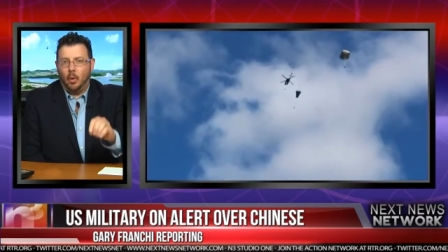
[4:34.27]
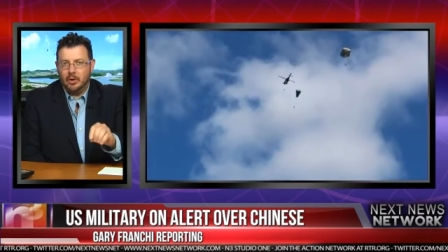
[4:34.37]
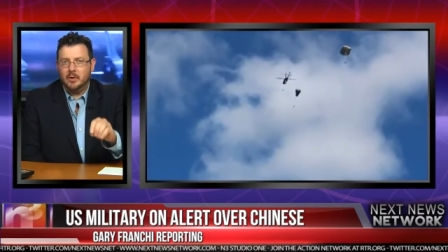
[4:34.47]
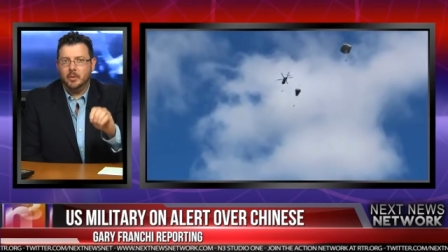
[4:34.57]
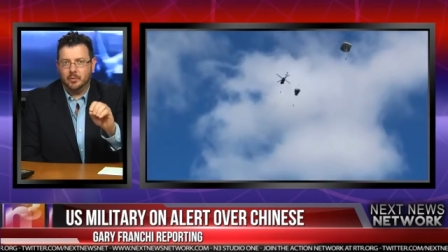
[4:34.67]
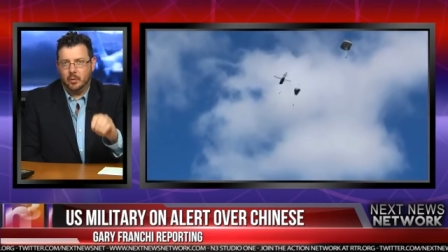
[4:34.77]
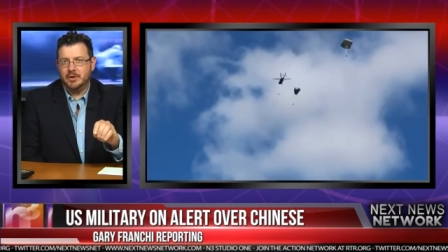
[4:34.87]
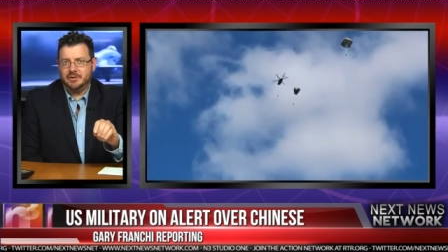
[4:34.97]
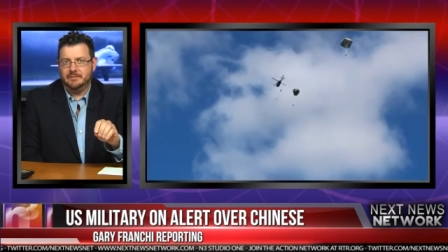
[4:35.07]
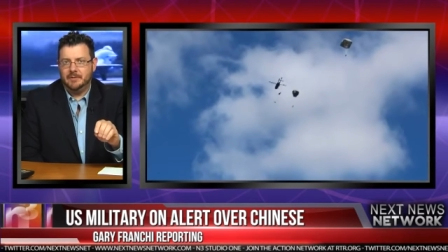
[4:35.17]
border with
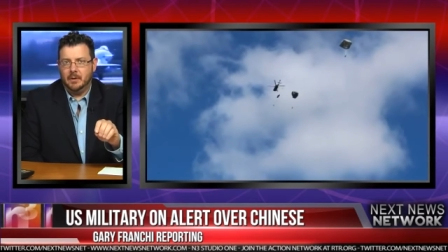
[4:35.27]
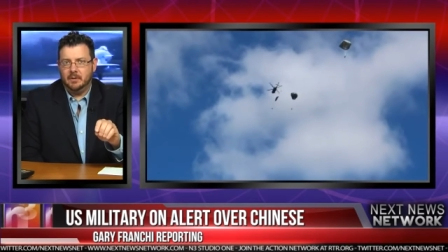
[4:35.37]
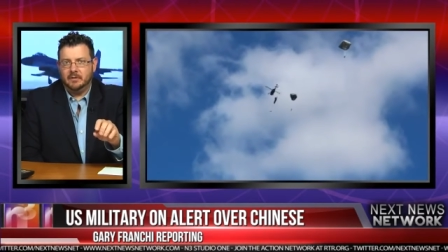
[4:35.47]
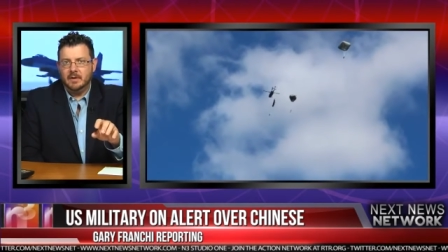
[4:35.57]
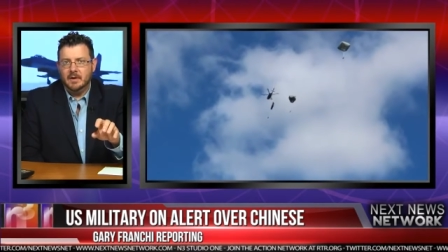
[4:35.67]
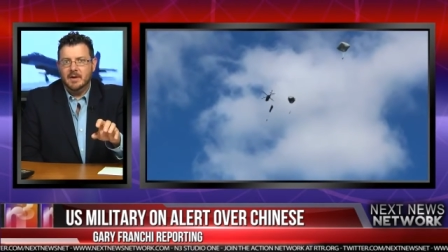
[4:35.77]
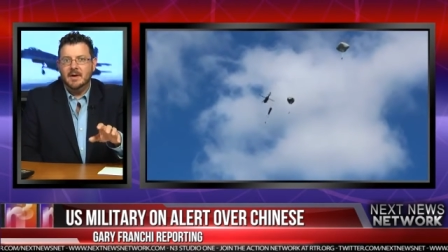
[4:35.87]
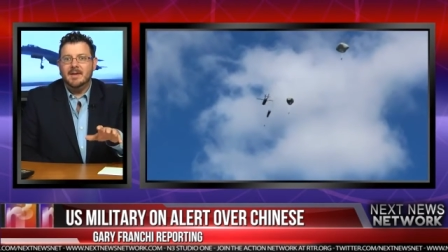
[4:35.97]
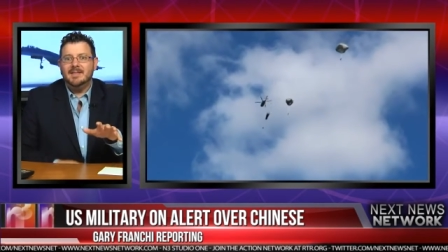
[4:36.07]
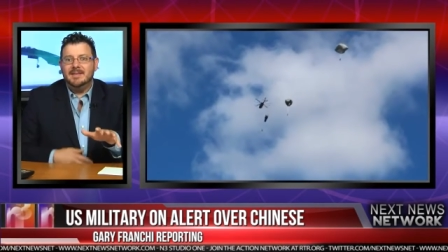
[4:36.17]
Russia, folks.
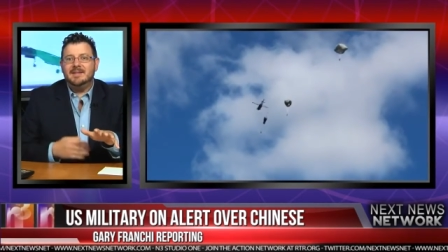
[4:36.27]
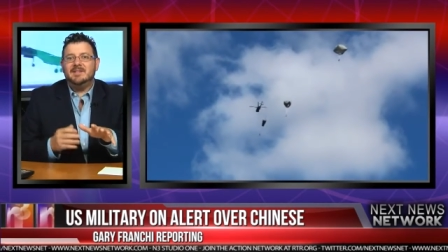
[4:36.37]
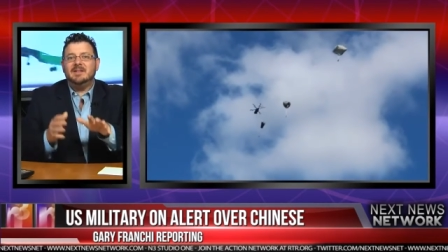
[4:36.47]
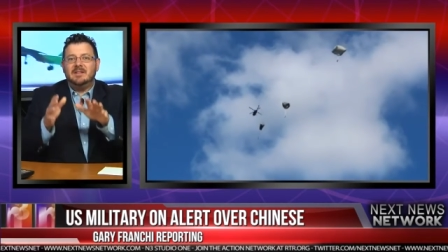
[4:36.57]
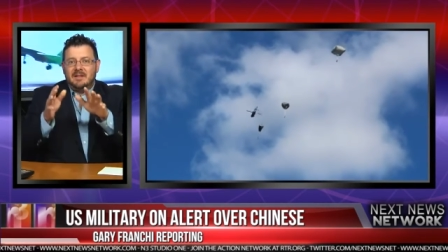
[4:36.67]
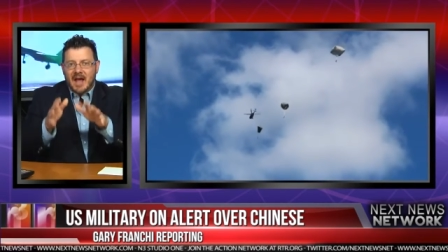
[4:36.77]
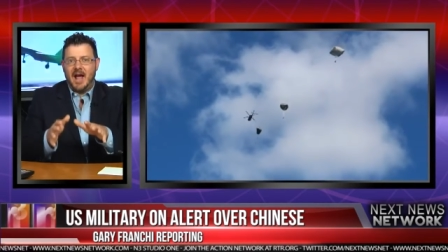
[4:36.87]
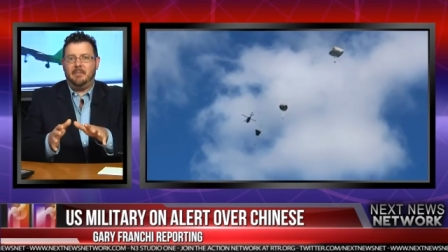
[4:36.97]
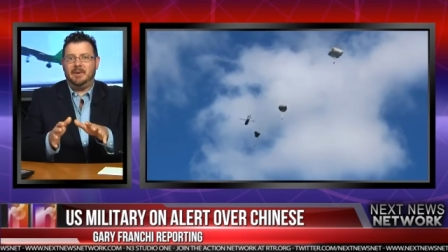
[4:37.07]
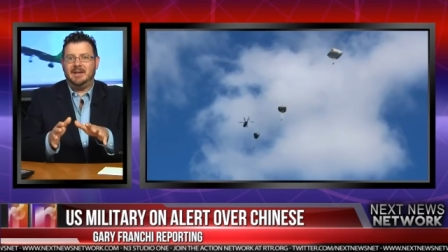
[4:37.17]
This is
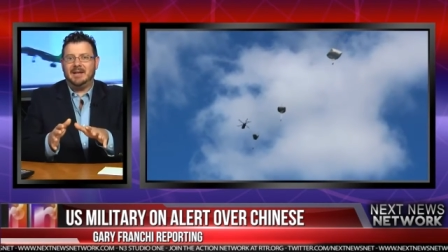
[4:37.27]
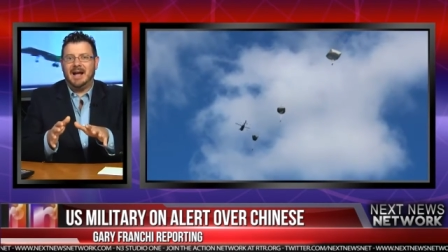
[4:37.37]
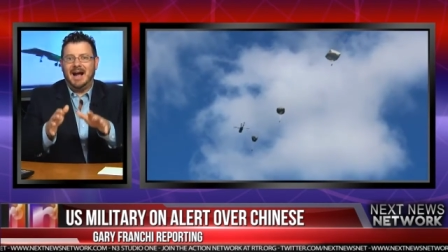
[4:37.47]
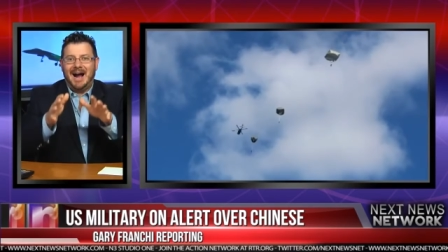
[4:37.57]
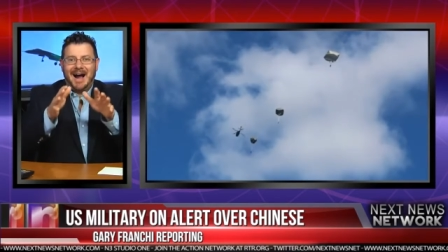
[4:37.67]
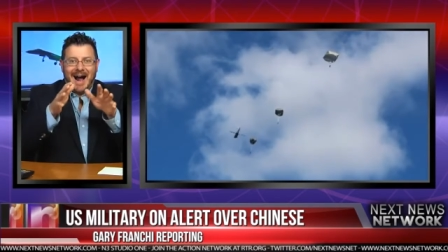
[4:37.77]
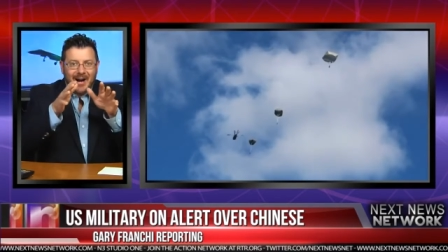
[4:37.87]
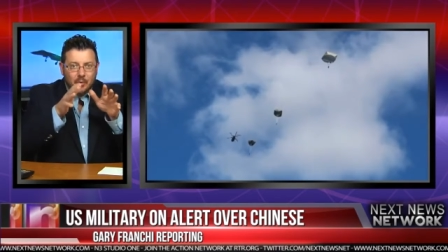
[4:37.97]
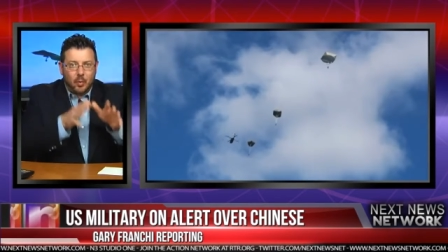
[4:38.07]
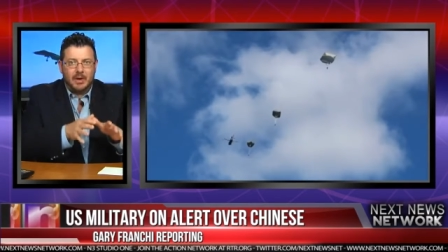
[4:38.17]
happening
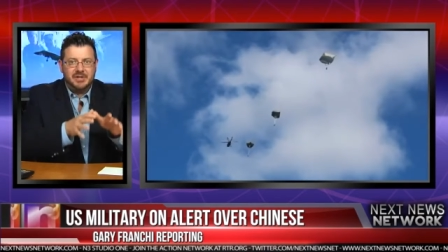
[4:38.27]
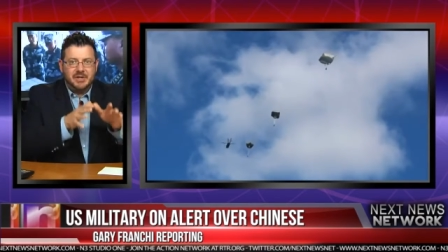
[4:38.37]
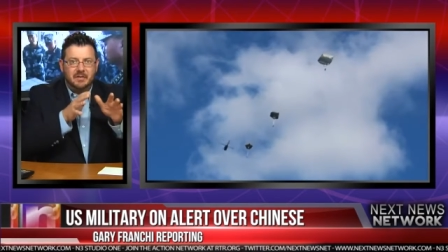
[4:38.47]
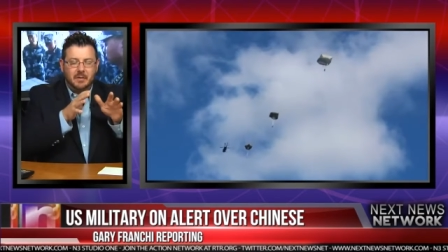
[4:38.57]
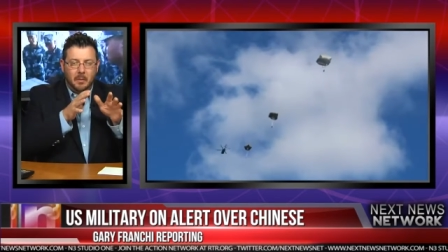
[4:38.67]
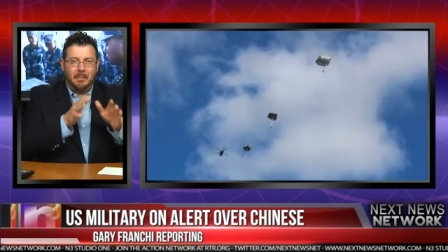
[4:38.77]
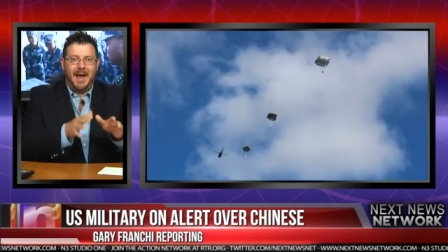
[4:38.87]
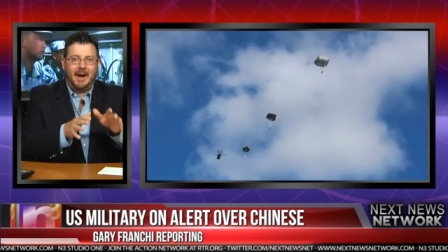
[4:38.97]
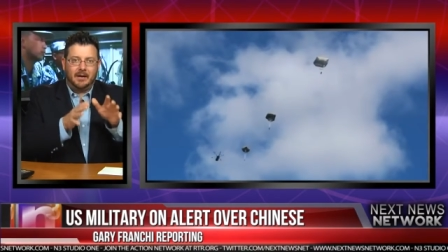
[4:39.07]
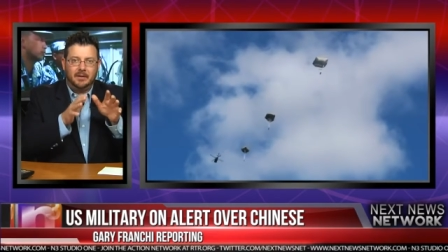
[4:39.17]
on Russia's
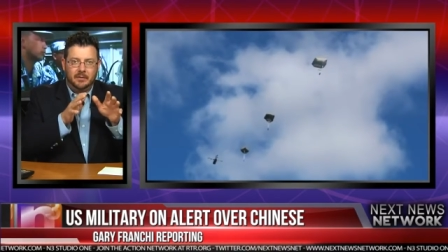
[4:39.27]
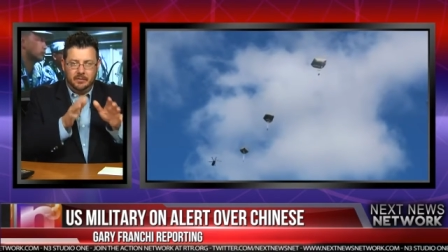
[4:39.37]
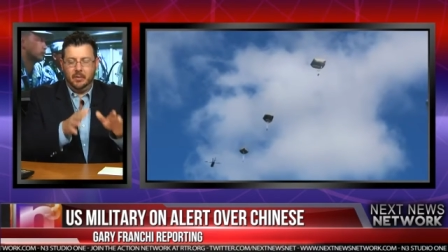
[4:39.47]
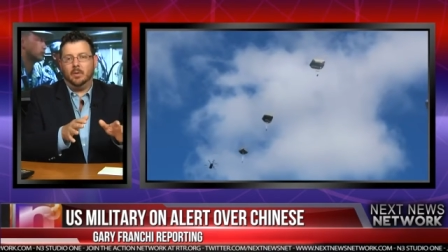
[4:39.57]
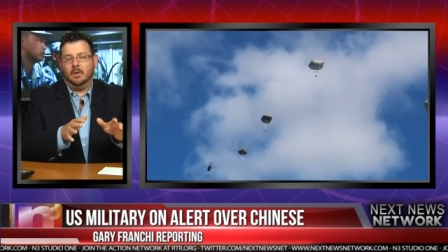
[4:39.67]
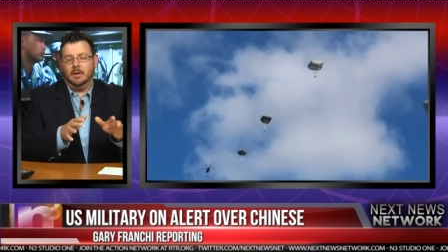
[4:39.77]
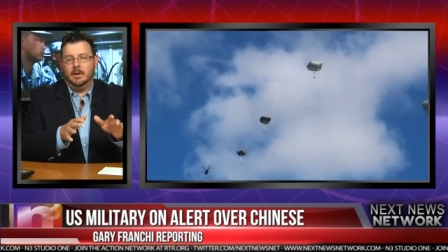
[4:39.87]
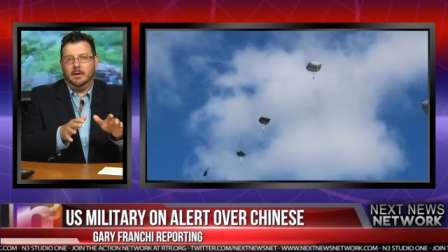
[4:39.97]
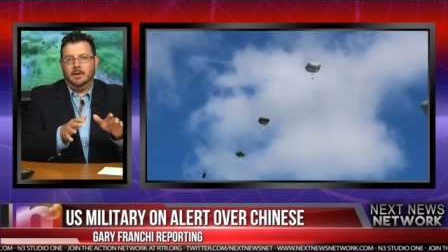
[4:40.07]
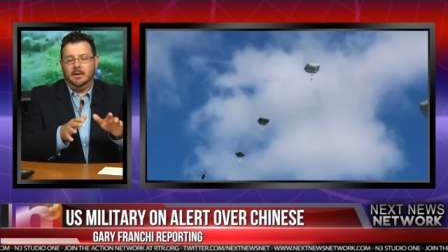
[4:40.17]
back door.
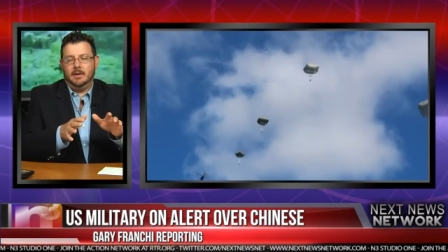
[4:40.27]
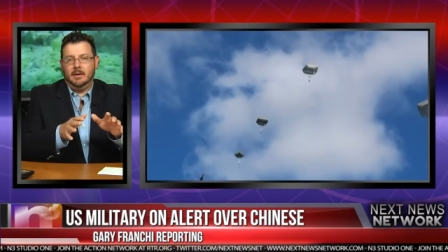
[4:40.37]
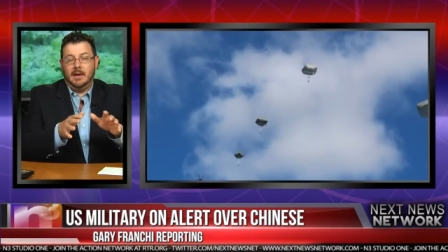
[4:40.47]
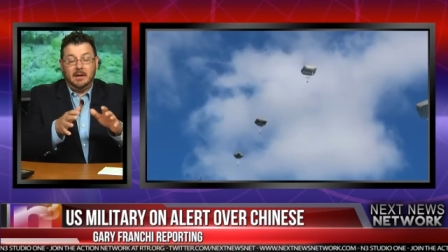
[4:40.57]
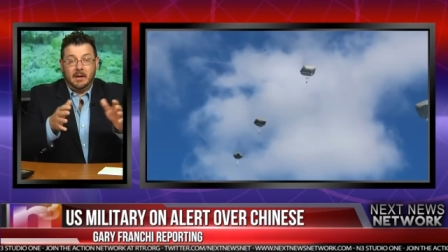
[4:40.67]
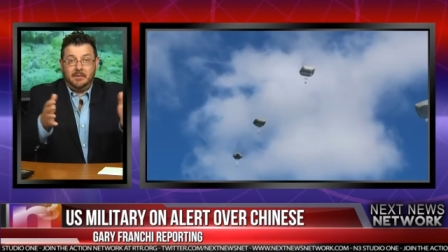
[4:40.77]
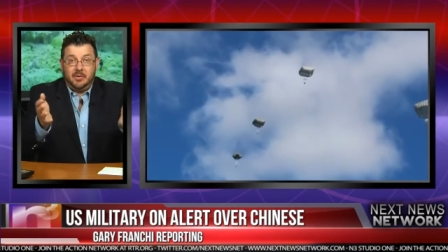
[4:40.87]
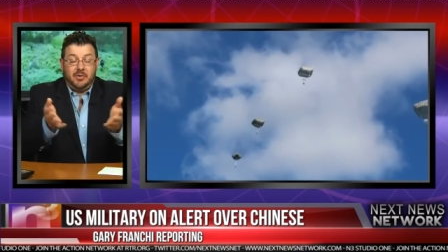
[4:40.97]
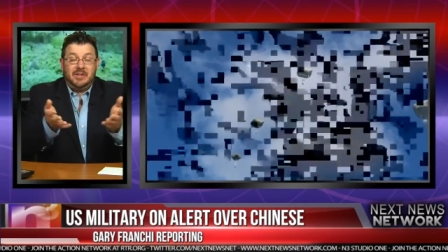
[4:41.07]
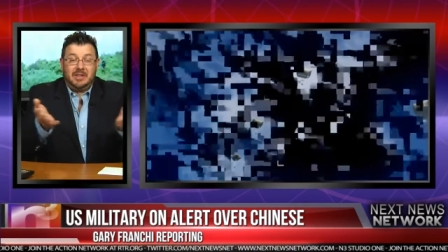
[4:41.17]
And uh,
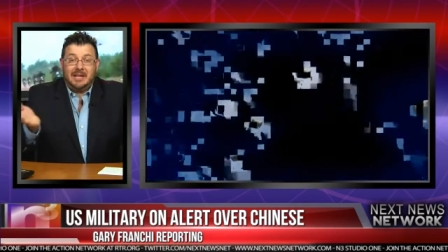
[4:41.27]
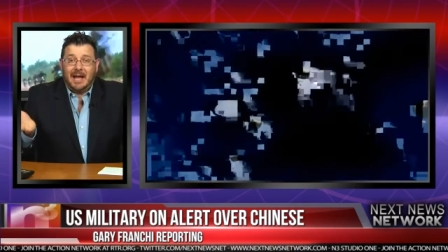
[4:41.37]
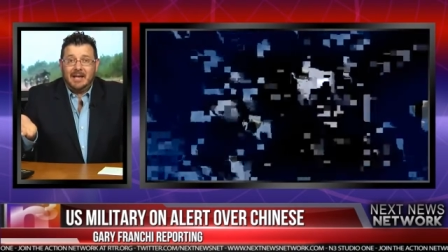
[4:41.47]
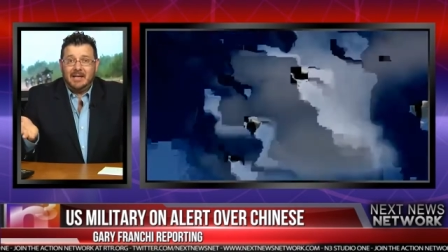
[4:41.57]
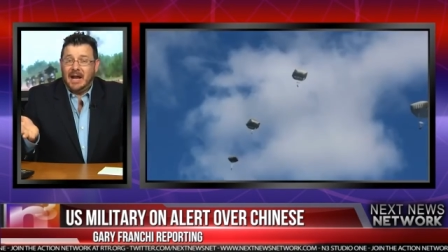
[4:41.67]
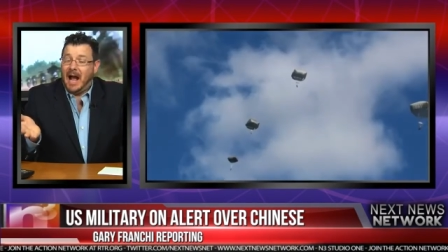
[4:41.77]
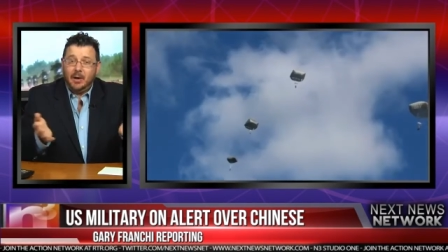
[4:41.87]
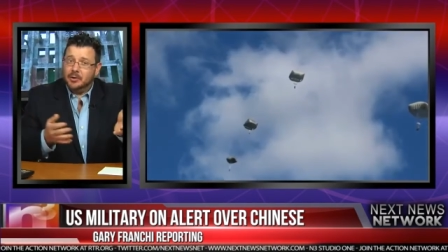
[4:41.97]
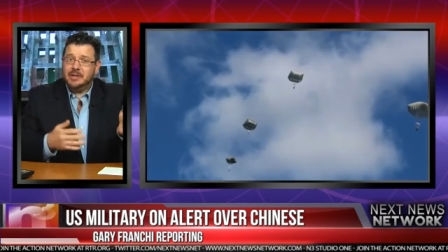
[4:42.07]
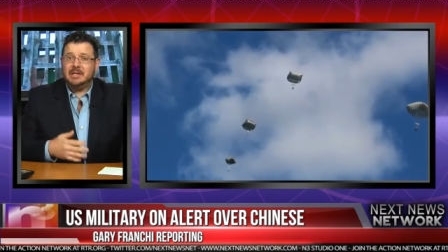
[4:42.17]
do you think they like it? I
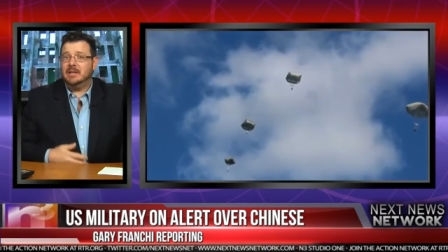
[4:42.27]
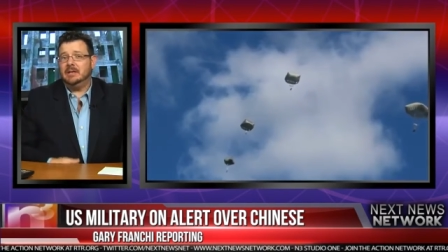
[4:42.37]
don't think